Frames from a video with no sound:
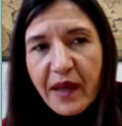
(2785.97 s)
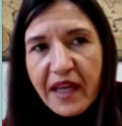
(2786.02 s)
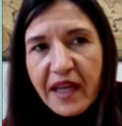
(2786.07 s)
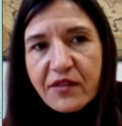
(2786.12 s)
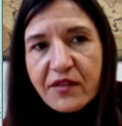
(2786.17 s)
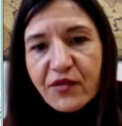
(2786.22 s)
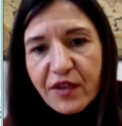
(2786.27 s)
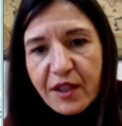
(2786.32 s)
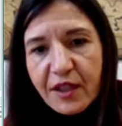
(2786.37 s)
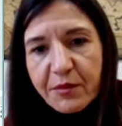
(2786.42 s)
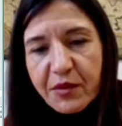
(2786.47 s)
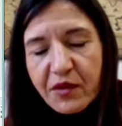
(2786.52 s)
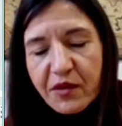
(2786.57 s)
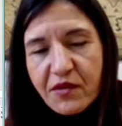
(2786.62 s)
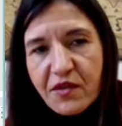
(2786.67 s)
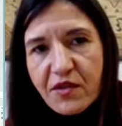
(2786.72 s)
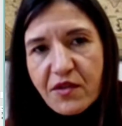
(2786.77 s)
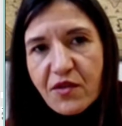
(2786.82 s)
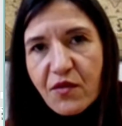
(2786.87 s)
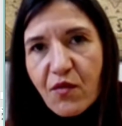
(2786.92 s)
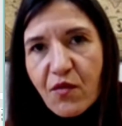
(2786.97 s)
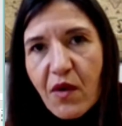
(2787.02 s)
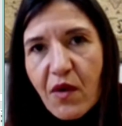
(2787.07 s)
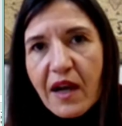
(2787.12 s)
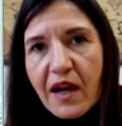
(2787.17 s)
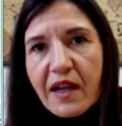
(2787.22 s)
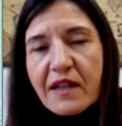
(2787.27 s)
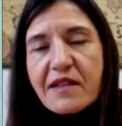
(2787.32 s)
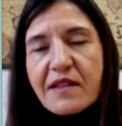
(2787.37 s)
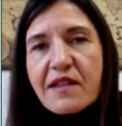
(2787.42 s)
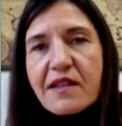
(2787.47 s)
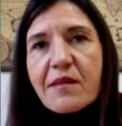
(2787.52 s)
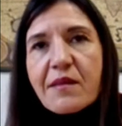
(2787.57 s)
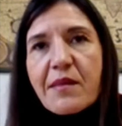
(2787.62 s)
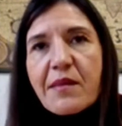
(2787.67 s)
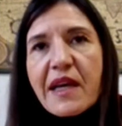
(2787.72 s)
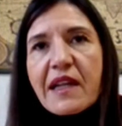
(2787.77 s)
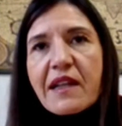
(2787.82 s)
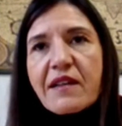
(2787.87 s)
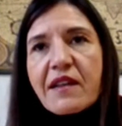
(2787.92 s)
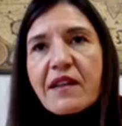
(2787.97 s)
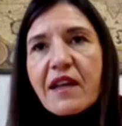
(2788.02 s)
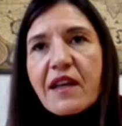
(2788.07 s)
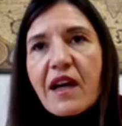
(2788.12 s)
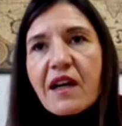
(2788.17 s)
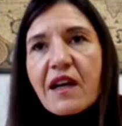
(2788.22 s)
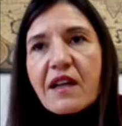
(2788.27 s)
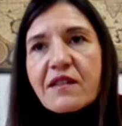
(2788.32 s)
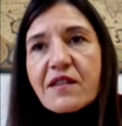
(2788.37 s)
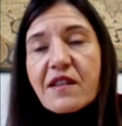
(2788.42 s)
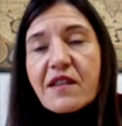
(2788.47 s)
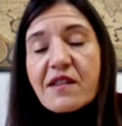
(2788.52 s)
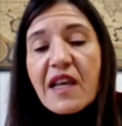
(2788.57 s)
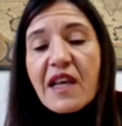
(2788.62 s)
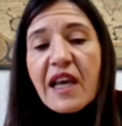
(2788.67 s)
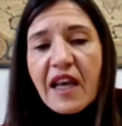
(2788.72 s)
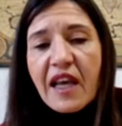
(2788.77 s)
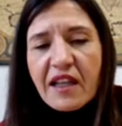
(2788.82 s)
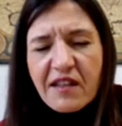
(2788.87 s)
pay a tribute to Wilde, the man and the artist.